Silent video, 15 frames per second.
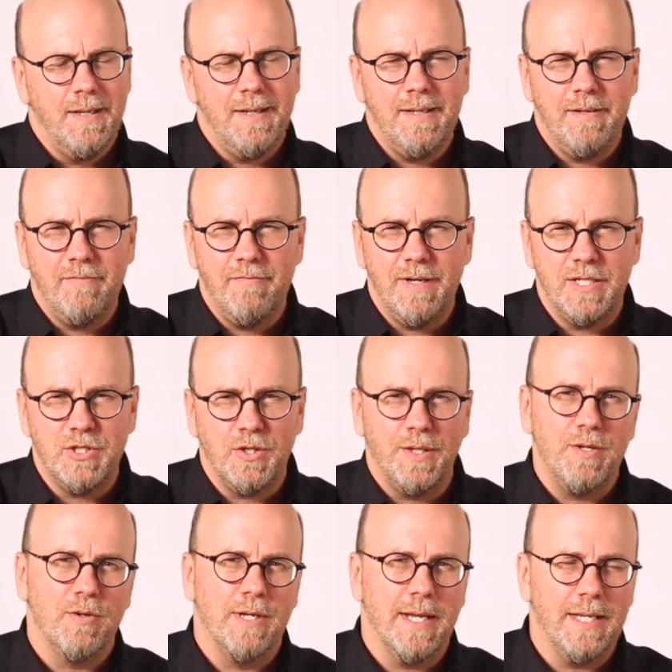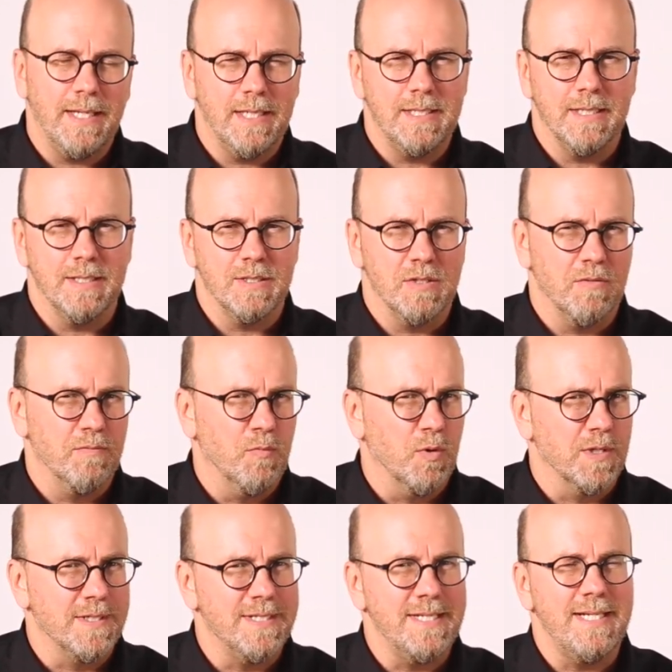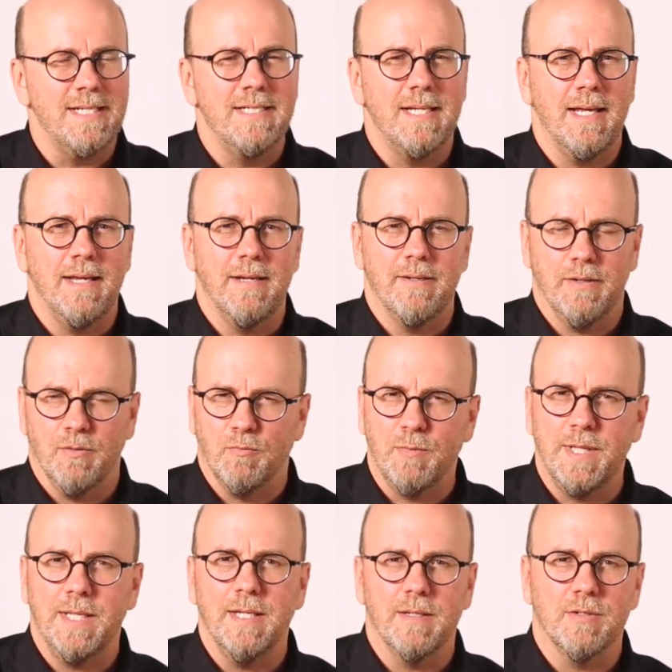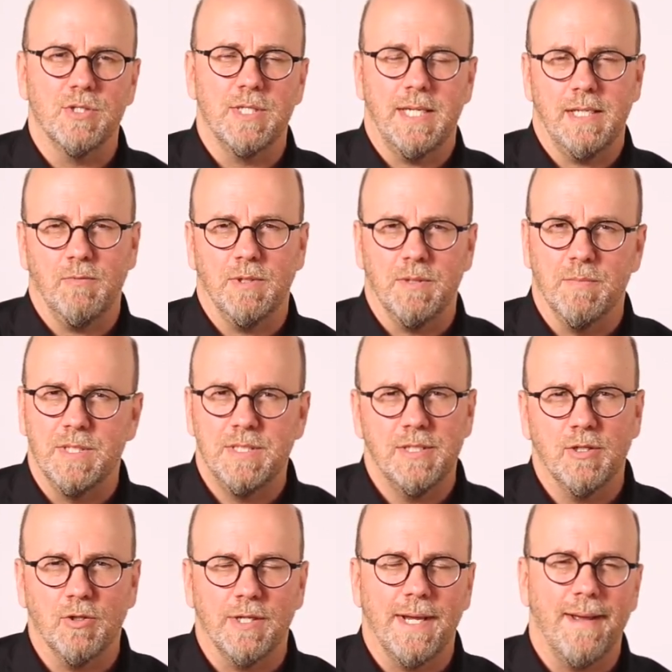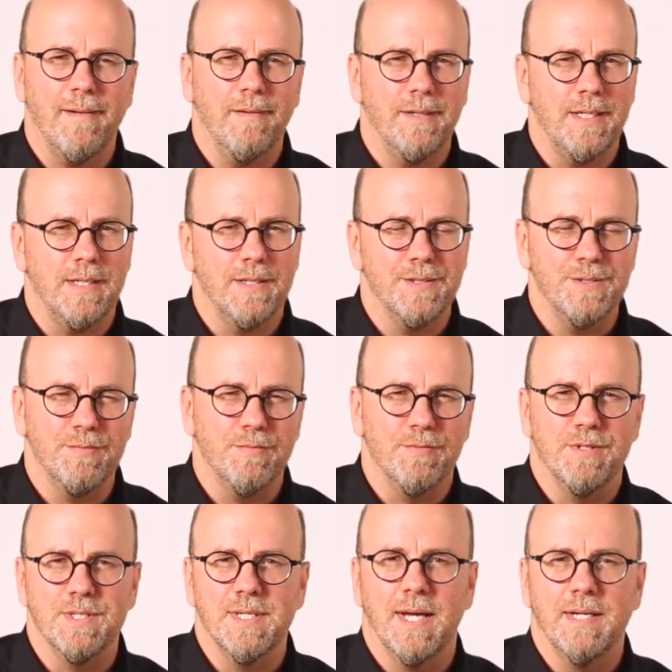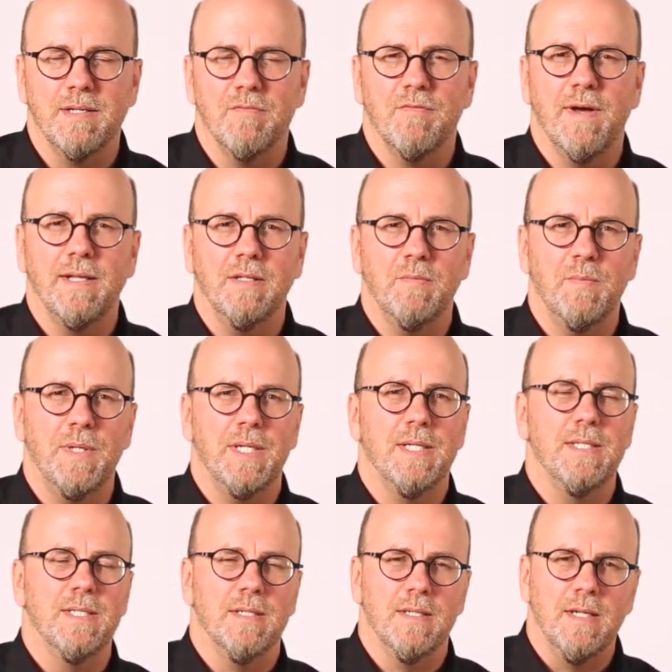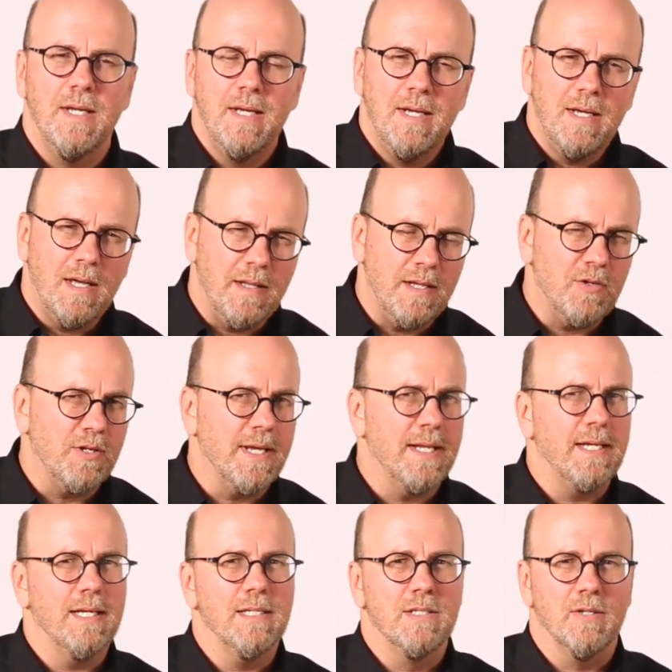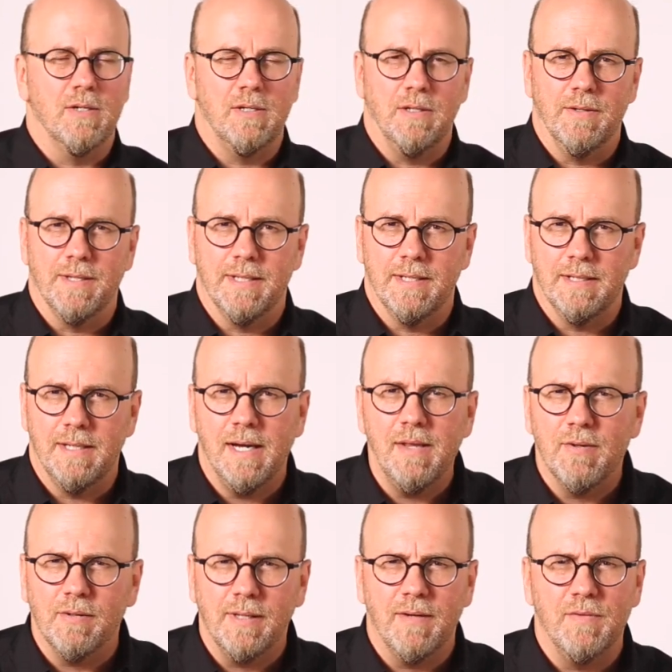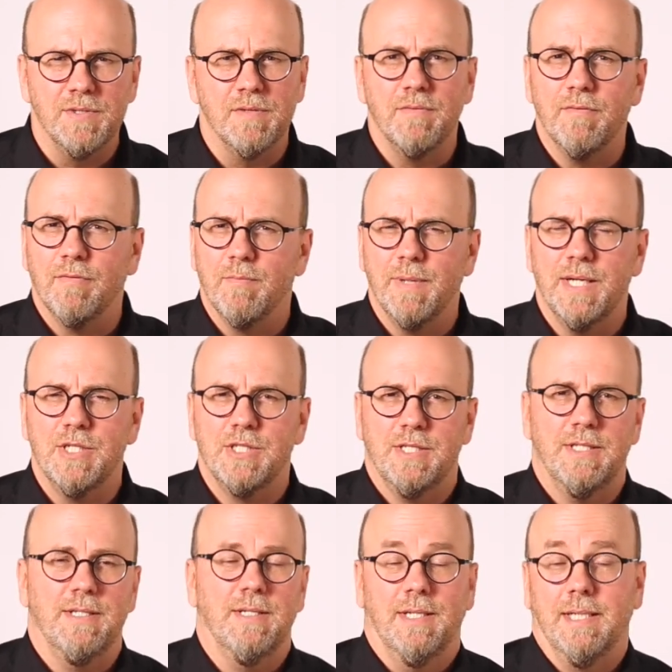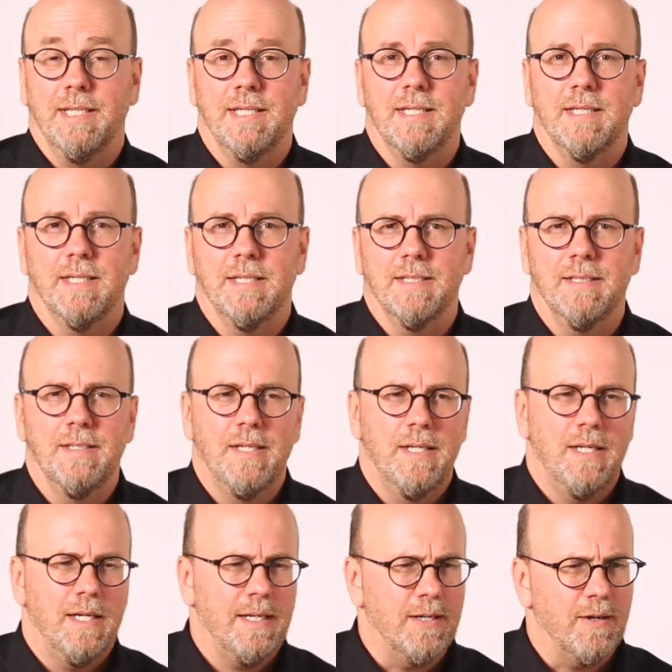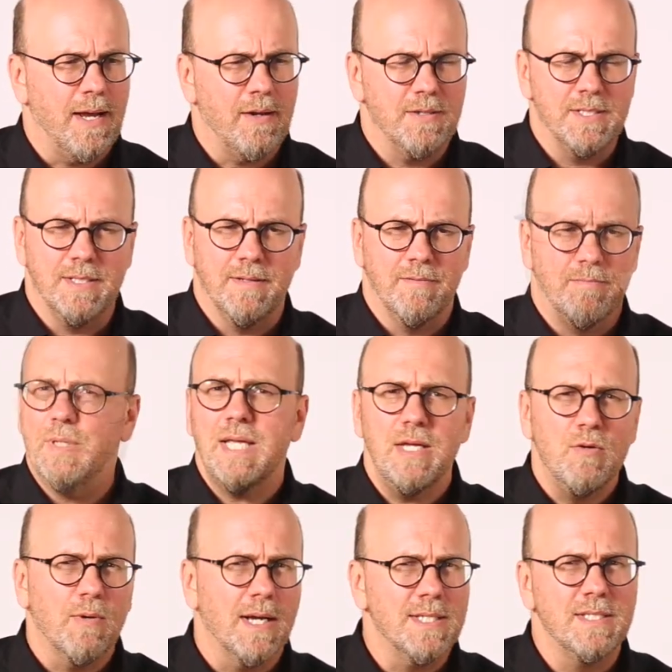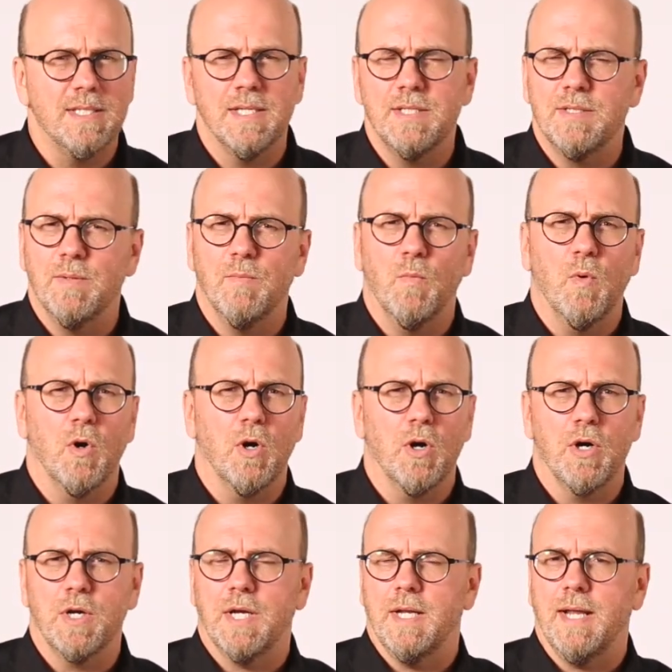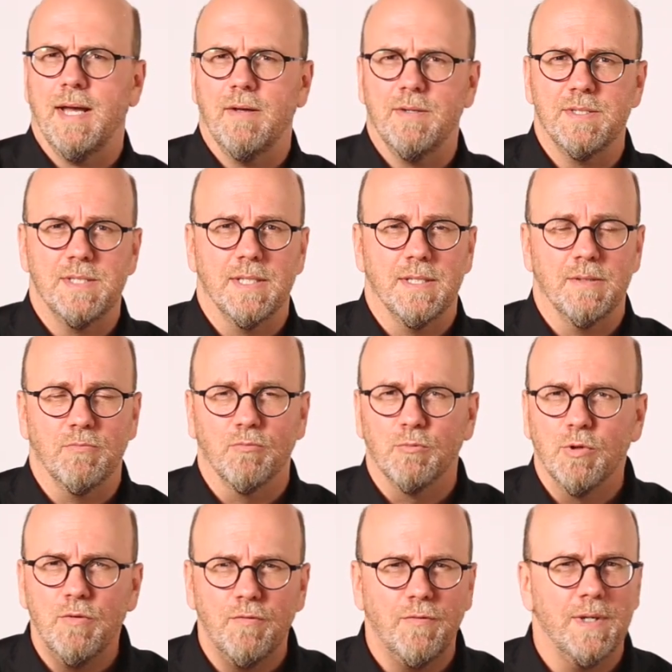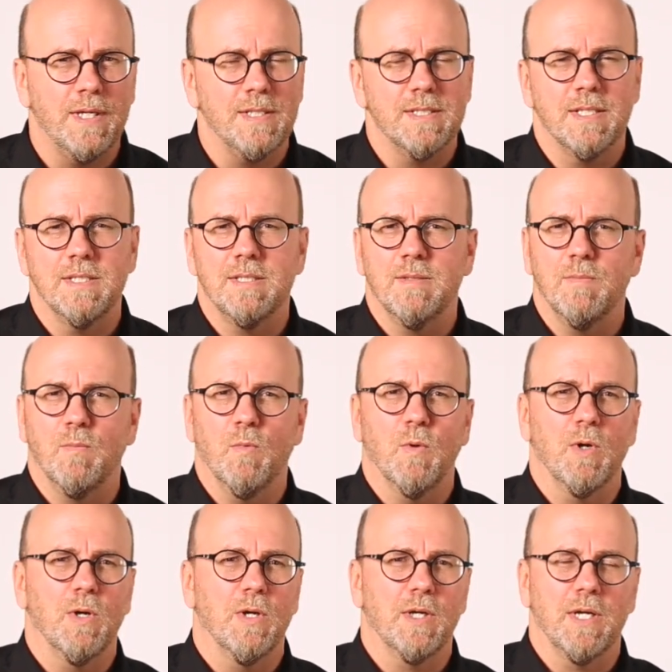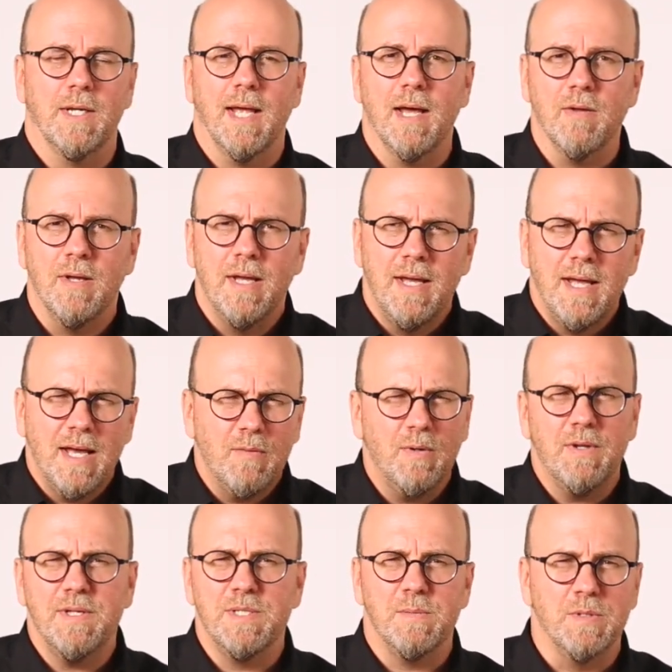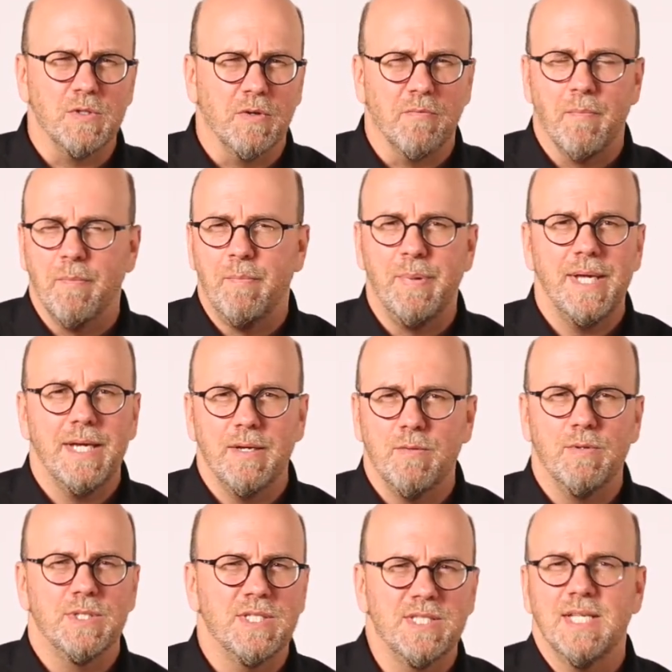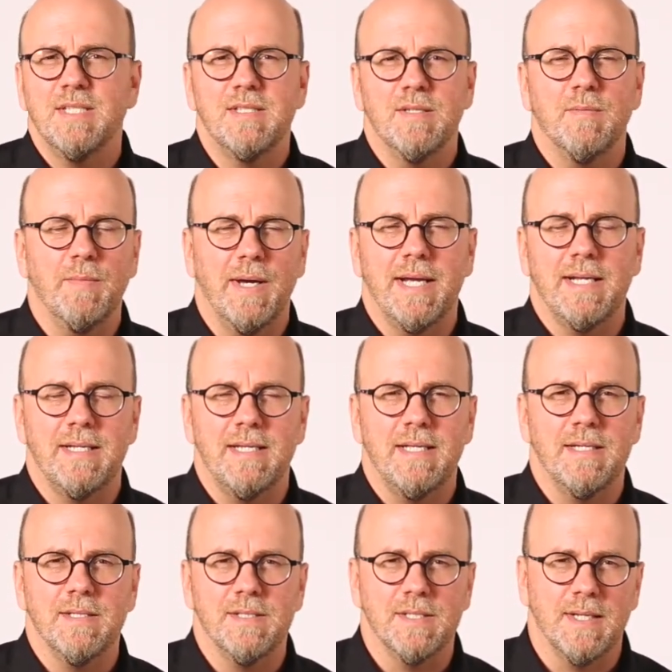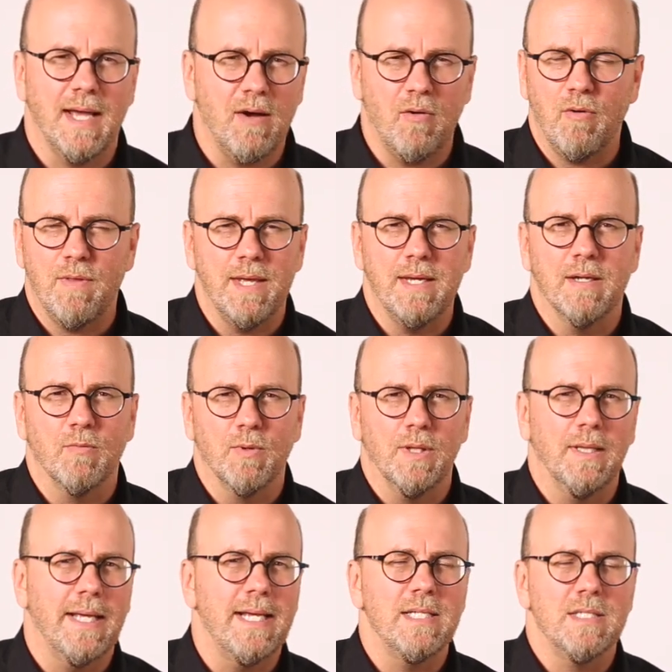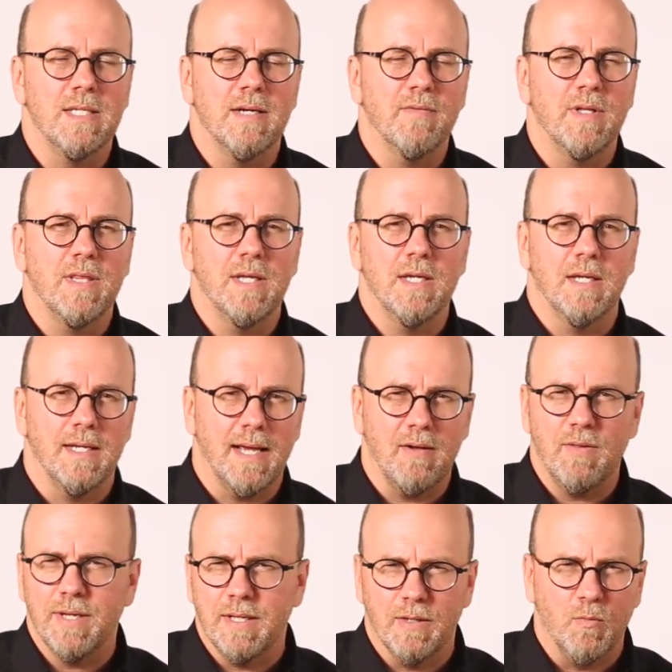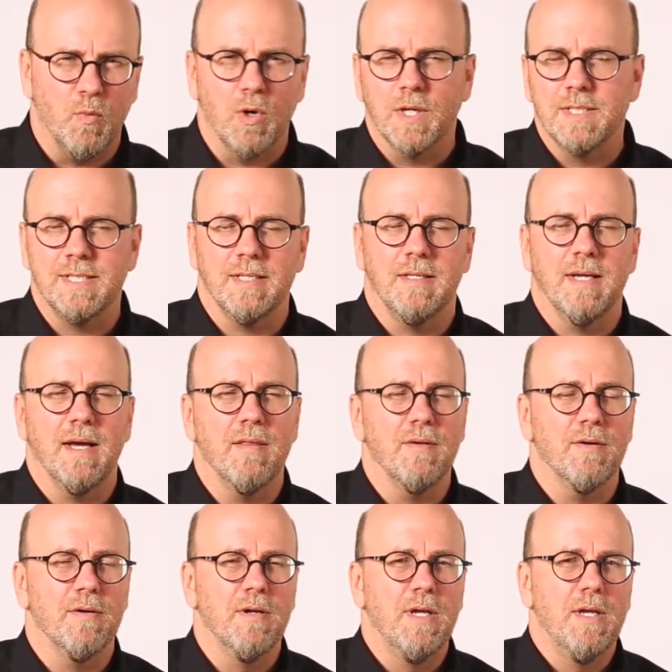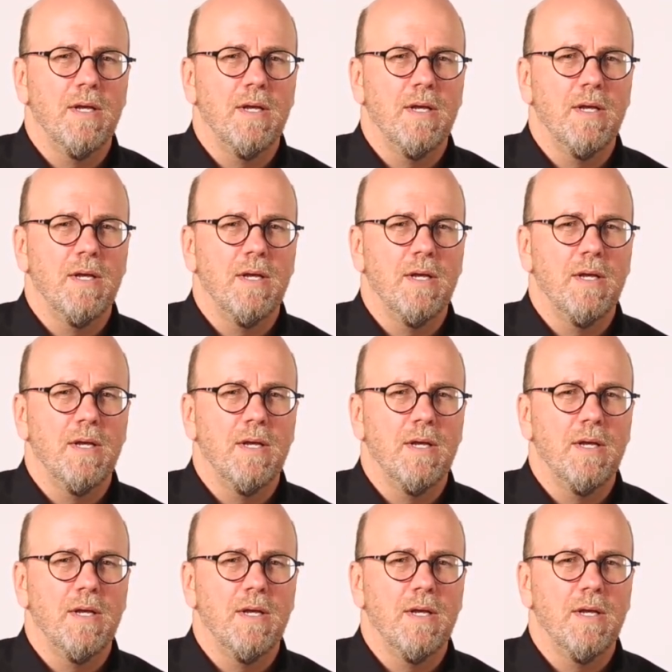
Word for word: And then eventually you're getting into sort of more detail, really understanding what the materiality is through design development, and, and then you're getting into all the other levels of information like uh, you know, how does the egress system work and how does the roofing system work and how, what are these sort of big system ideas and how are they going to relate to everything and how are they going to work together.